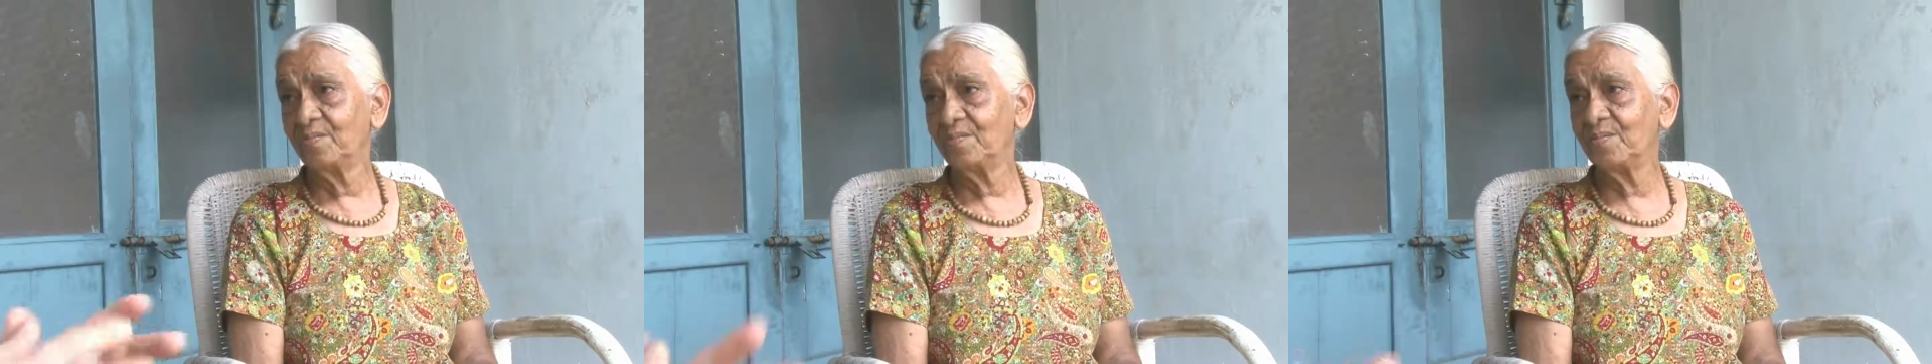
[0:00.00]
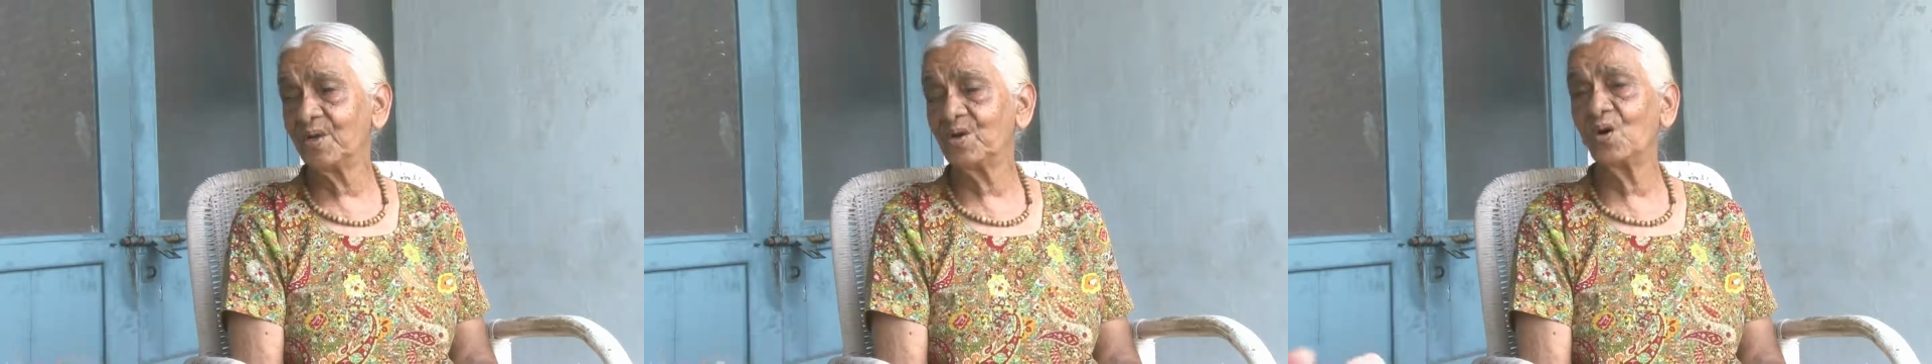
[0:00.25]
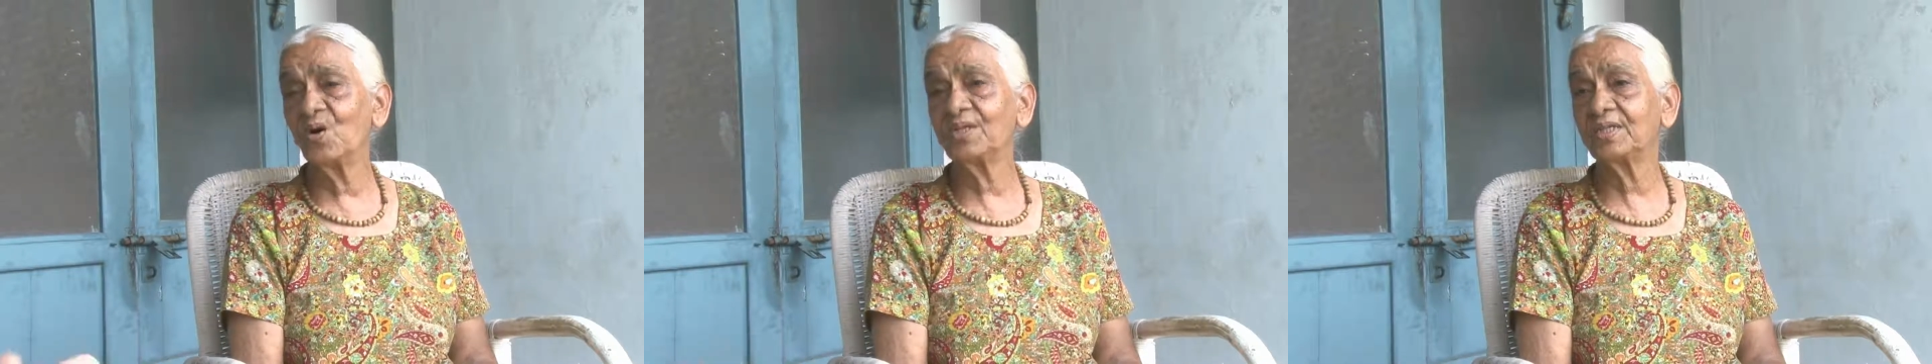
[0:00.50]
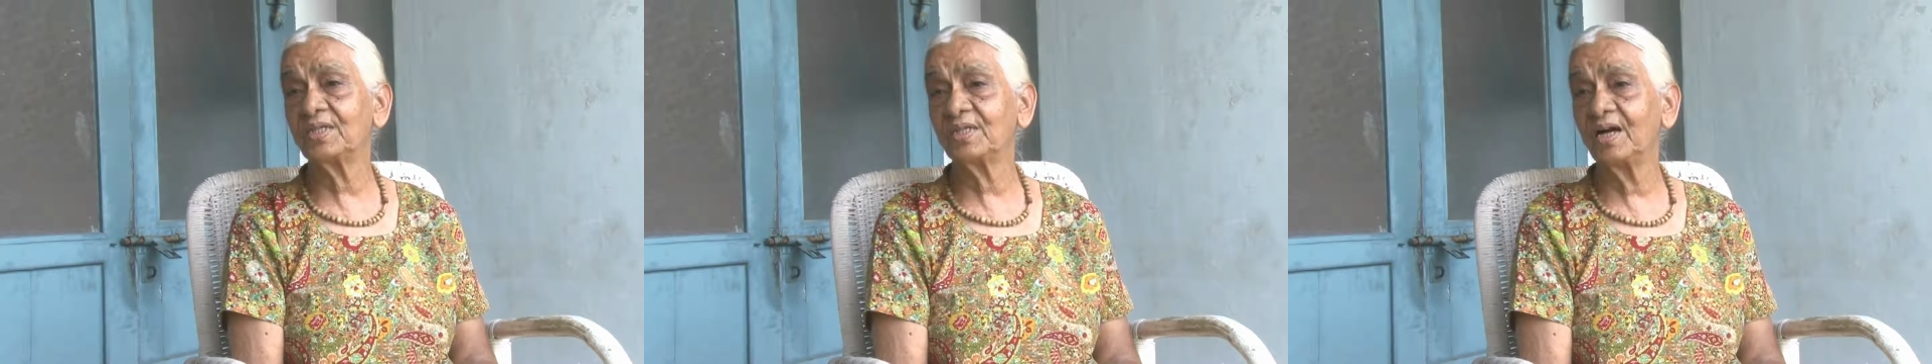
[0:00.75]

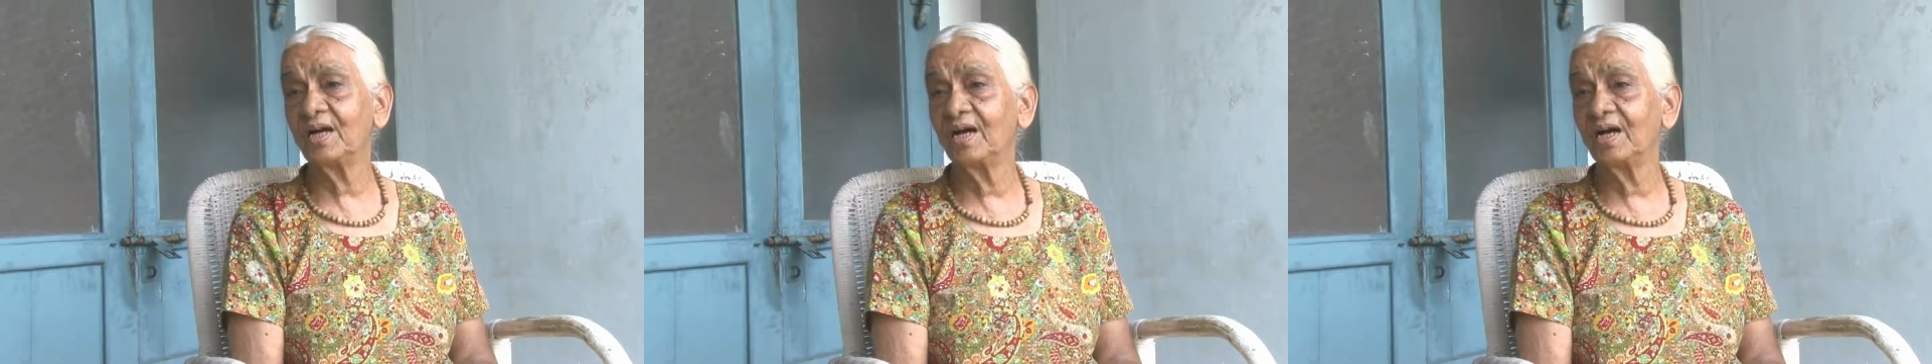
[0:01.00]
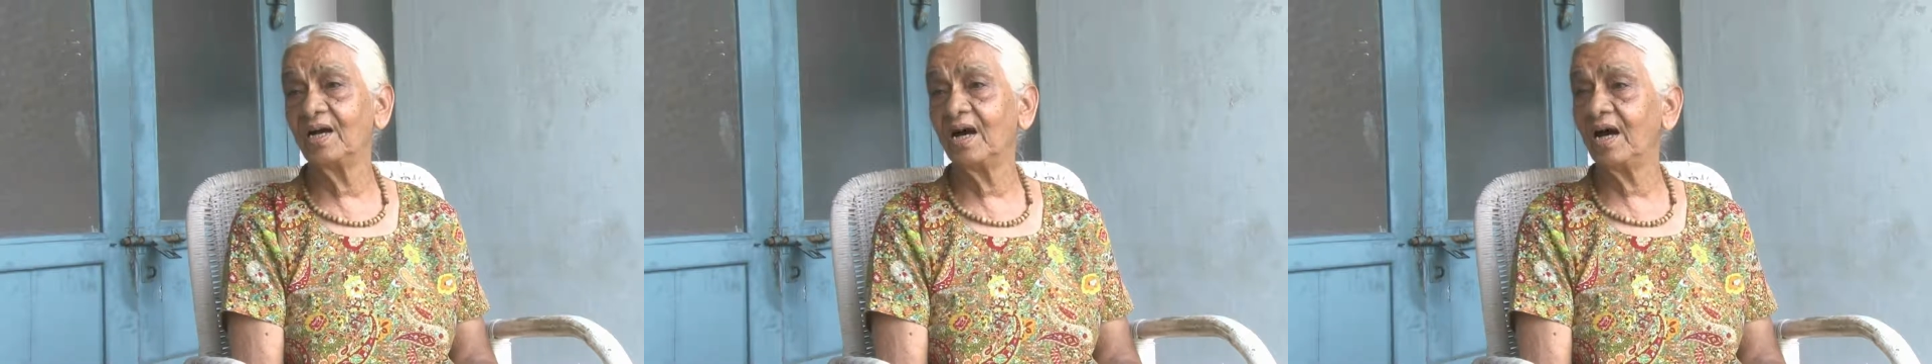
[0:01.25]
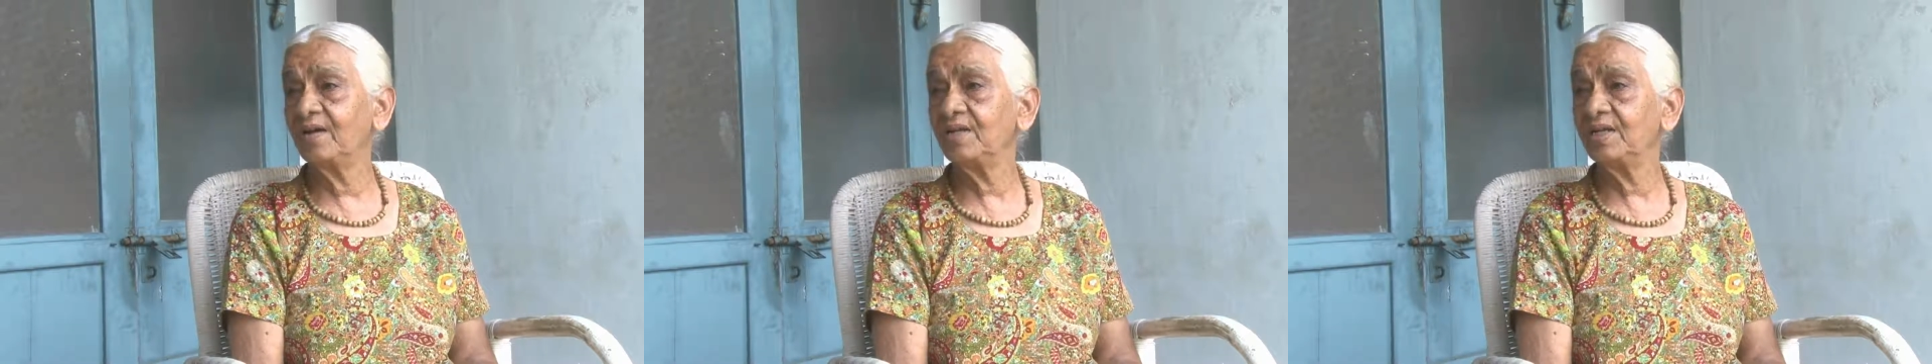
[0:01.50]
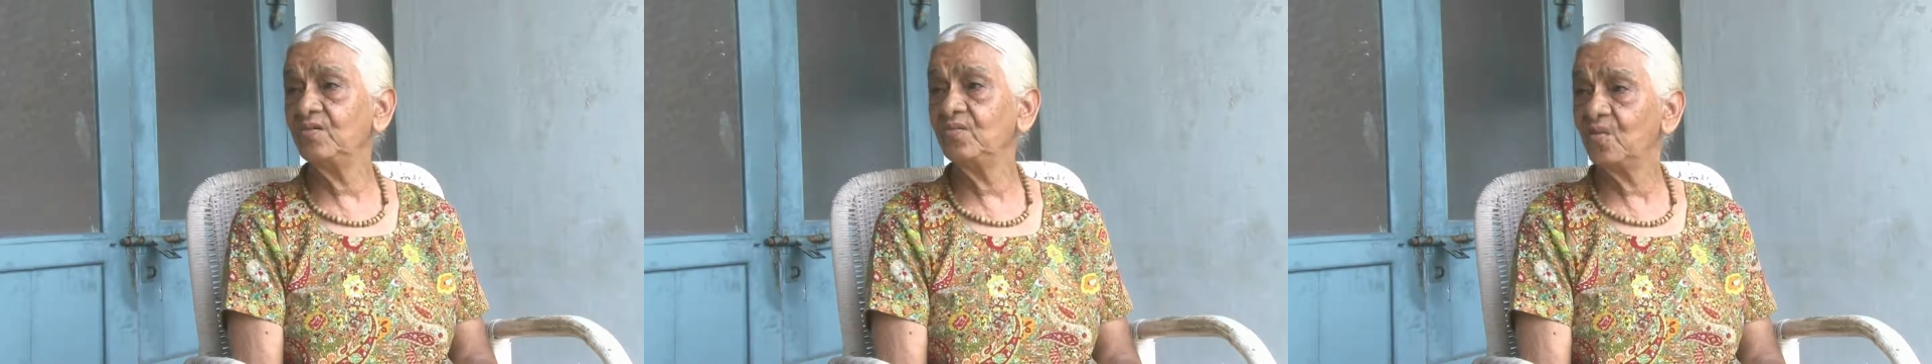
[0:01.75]
because I
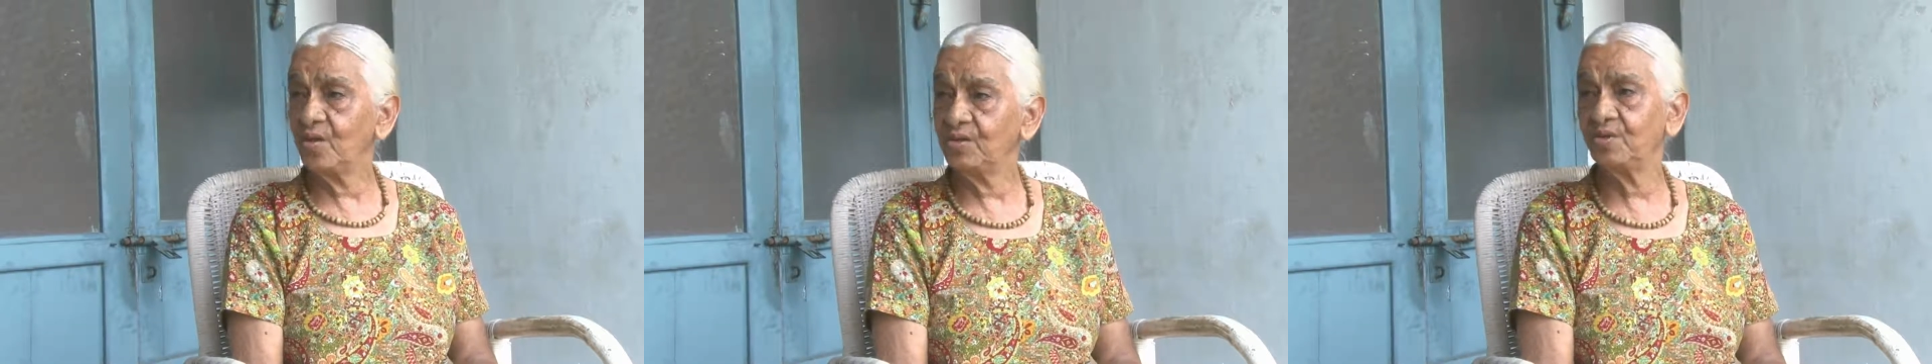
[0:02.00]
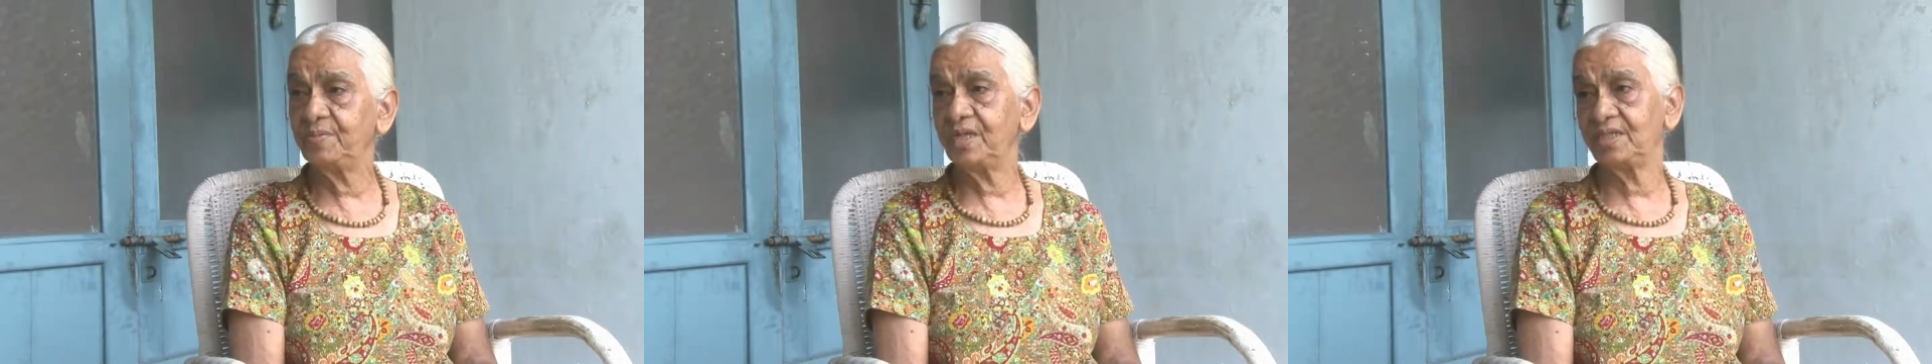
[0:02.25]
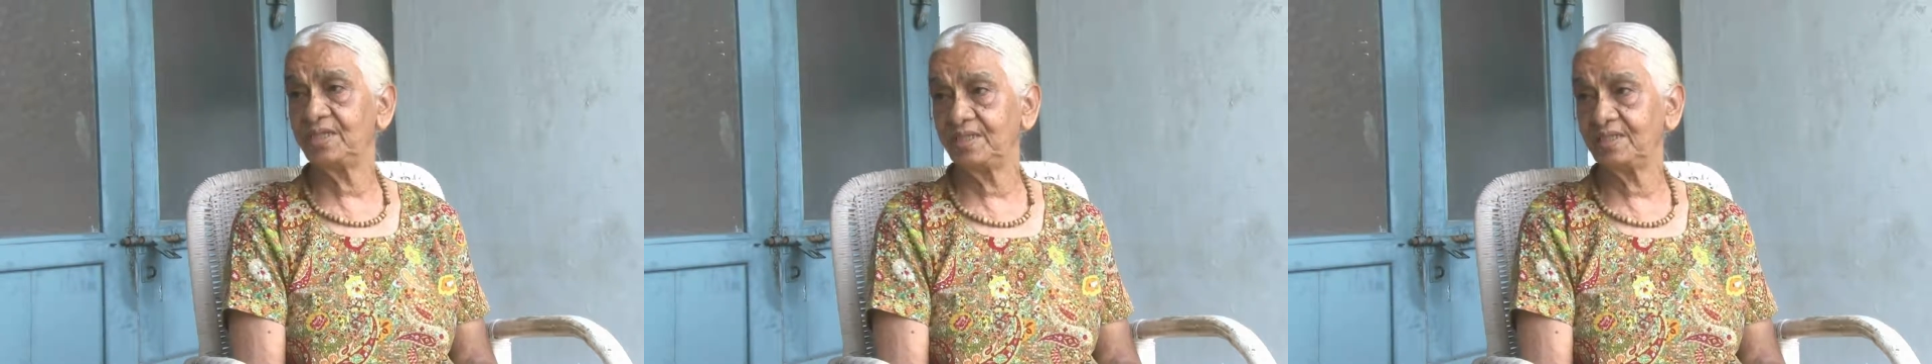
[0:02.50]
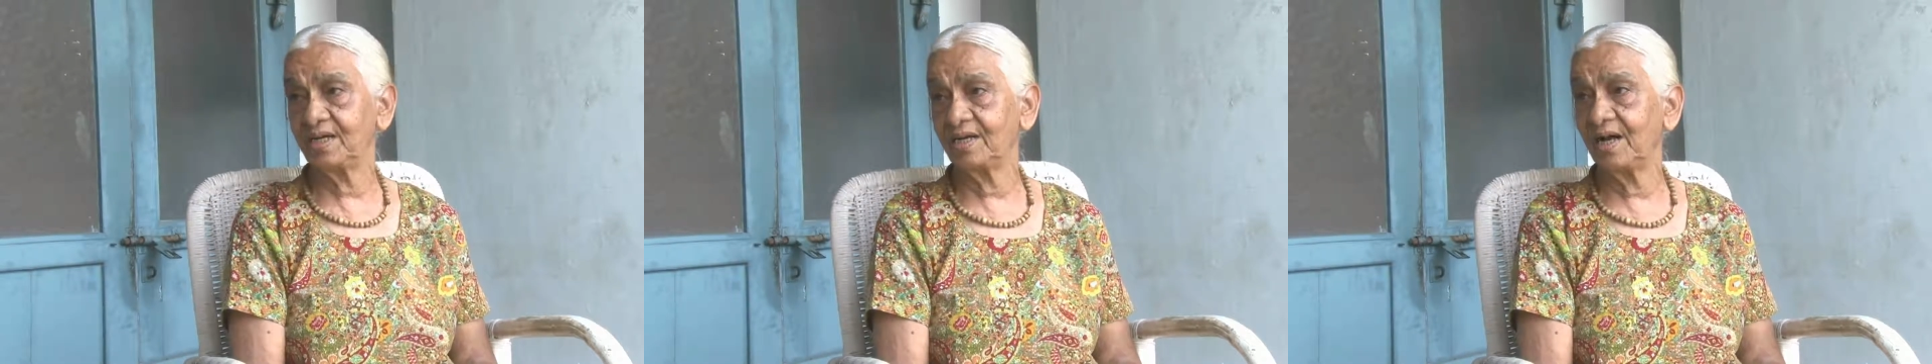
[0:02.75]
didn't want to be a teacher.